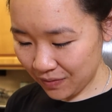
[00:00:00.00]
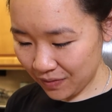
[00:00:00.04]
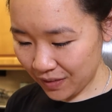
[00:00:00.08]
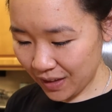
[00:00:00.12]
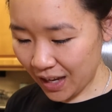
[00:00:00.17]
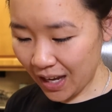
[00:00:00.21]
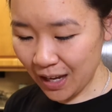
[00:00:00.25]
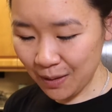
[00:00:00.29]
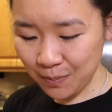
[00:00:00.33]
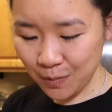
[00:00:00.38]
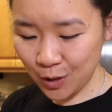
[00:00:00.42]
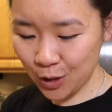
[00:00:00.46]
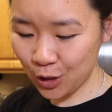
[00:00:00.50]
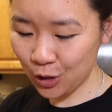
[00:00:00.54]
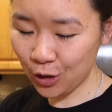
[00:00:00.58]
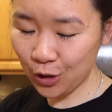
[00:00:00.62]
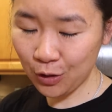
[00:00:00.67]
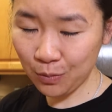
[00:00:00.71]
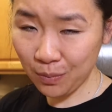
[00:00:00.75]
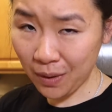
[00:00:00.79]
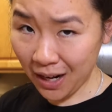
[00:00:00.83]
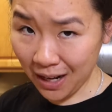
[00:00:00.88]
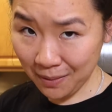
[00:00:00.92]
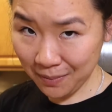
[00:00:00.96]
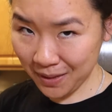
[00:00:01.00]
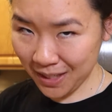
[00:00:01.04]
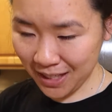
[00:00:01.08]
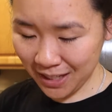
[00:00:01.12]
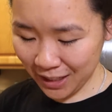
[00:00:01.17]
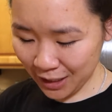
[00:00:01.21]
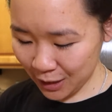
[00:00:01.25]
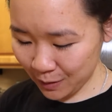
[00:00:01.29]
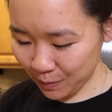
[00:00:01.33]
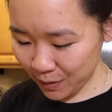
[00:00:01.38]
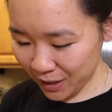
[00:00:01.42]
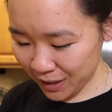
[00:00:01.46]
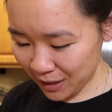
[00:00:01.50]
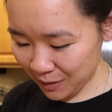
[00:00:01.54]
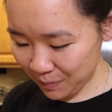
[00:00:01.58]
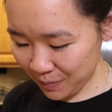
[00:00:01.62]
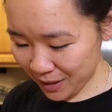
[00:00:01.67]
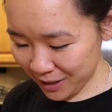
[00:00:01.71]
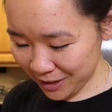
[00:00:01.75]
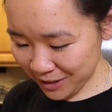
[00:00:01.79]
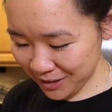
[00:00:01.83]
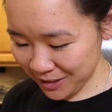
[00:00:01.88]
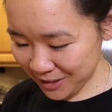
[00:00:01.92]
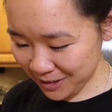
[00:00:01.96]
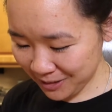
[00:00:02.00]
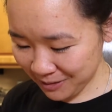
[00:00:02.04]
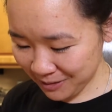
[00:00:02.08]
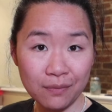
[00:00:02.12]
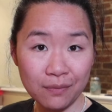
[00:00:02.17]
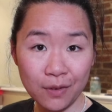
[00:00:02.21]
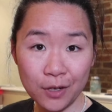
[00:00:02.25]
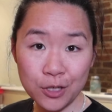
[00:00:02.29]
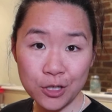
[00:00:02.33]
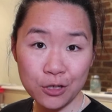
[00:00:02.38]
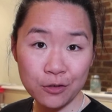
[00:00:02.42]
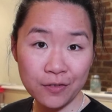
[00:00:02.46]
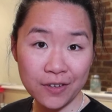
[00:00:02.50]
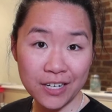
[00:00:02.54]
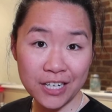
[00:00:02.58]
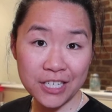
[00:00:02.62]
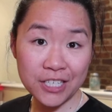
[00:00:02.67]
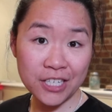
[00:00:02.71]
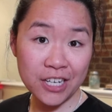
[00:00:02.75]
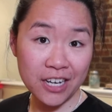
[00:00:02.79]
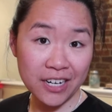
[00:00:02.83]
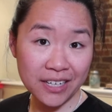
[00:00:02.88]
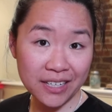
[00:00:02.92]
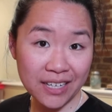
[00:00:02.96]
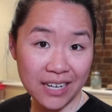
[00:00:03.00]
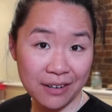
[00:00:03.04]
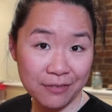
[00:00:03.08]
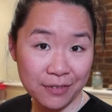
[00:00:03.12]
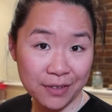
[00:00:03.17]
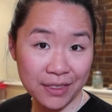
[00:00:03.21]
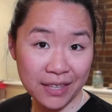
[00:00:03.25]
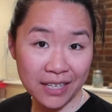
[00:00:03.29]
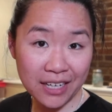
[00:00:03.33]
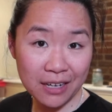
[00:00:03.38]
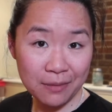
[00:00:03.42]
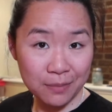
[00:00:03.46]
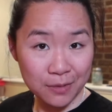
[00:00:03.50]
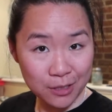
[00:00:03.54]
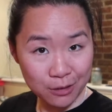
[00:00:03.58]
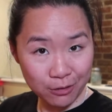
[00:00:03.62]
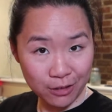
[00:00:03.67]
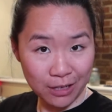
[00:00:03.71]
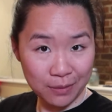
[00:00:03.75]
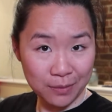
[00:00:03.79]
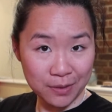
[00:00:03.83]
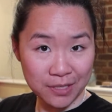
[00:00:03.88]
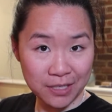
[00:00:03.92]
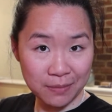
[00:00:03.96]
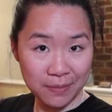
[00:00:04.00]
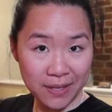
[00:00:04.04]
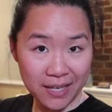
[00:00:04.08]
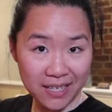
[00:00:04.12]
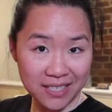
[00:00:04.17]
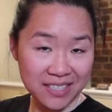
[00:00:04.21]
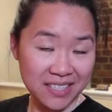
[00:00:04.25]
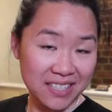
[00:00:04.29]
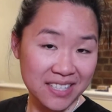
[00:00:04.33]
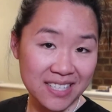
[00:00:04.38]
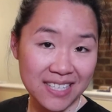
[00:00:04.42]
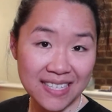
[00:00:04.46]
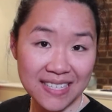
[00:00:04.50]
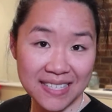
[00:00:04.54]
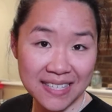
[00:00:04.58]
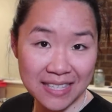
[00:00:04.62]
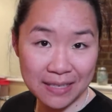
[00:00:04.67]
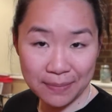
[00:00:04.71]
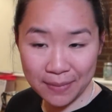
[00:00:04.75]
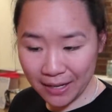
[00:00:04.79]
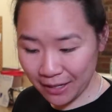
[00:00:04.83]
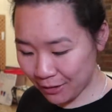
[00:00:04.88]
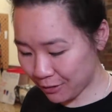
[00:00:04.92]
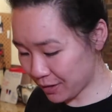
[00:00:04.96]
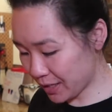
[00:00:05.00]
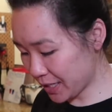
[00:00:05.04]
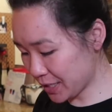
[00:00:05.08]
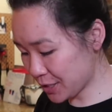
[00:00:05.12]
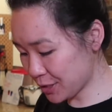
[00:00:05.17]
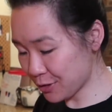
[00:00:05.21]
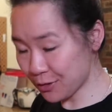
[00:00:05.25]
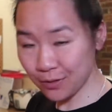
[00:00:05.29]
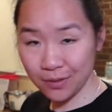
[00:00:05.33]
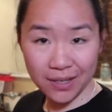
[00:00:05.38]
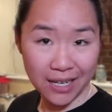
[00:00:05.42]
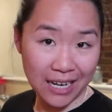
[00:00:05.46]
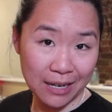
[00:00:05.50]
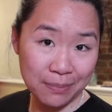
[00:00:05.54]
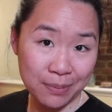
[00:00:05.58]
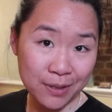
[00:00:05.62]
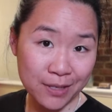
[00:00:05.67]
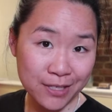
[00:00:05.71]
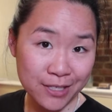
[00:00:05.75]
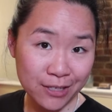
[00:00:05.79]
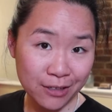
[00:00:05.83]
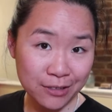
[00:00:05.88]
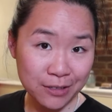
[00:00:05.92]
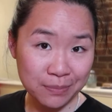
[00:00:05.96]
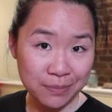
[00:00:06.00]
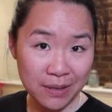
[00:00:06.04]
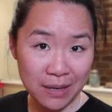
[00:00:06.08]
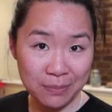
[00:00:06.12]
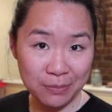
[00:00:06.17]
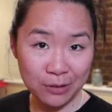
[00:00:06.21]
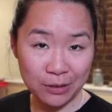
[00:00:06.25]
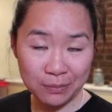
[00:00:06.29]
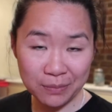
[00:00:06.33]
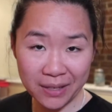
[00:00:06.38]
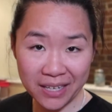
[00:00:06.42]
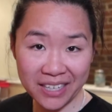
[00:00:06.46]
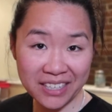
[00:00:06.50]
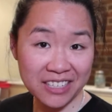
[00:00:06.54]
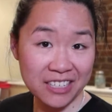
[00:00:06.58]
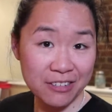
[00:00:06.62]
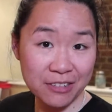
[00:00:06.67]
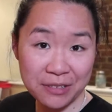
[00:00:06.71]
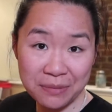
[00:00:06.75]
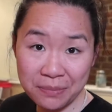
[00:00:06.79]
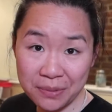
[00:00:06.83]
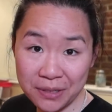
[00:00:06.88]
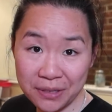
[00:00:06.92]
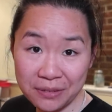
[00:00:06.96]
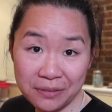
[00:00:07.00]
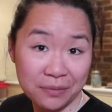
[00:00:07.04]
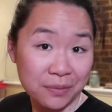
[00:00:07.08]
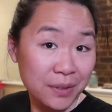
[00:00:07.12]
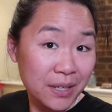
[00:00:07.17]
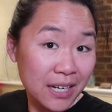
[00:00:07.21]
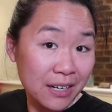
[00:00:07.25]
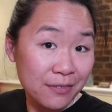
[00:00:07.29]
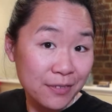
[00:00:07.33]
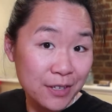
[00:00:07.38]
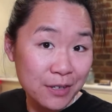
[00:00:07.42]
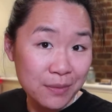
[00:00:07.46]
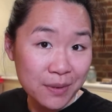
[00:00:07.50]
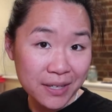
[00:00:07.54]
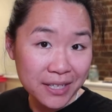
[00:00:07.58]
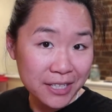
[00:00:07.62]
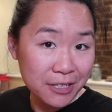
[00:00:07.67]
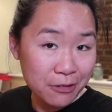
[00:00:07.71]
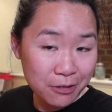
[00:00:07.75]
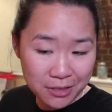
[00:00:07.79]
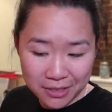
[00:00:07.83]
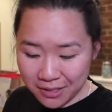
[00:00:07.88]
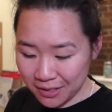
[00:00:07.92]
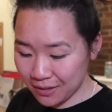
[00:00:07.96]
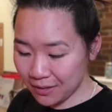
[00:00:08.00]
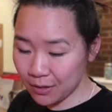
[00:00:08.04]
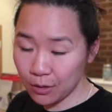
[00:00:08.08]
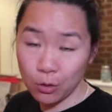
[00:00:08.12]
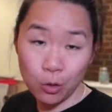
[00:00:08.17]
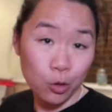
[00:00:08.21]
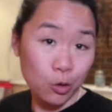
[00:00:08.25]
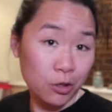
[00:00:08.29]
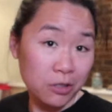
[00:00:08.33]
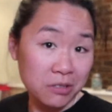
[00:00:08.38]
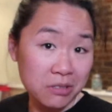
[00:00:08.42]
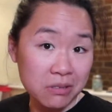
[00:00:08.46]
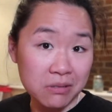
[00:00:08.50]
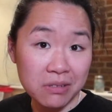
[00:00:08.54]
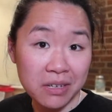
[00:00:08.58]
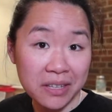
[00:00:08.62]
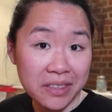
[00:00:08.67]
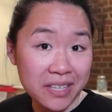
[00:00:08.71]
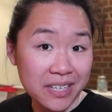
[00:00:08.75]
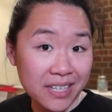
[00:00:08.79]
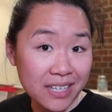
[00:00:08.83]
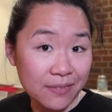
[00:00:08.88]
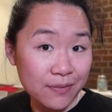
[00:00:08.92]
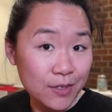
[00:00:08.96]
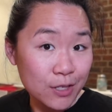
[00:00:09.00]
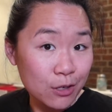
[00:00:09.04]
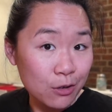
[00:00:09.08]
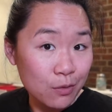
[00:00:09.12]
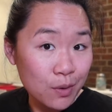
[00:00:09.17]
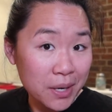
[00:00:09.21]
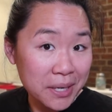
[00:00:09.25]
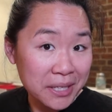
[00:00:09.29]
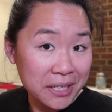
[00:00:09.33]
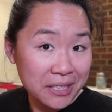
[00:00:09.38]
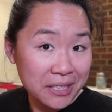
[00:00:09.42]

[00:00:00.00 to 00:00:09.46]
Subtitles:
I'm sure Mom can explain it better. Once you finish cutting everything up, scramble some eggs and season them how you like to. I put salt and pepper in mine. You can put whatever you want in yours, or nothing if you don't want